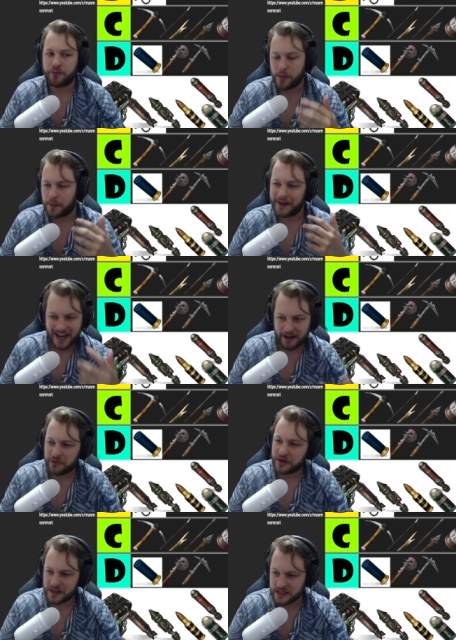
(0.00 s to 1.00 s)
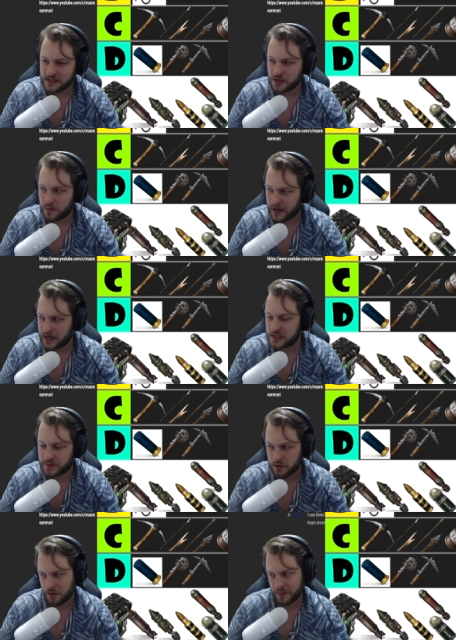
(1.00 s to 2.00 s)
probably have one of these in your base, but
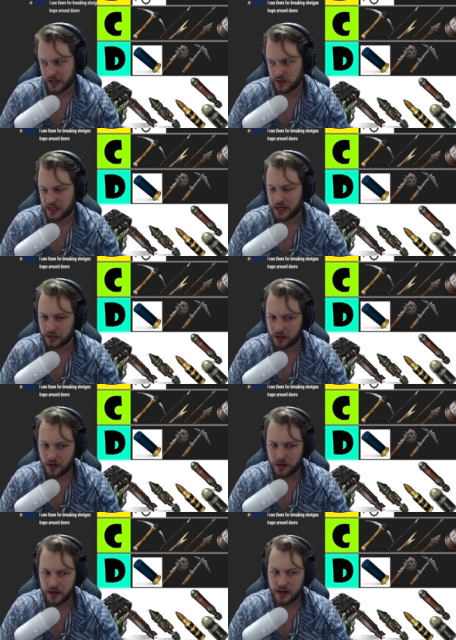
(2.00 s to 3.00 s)
you won't be using it a lot.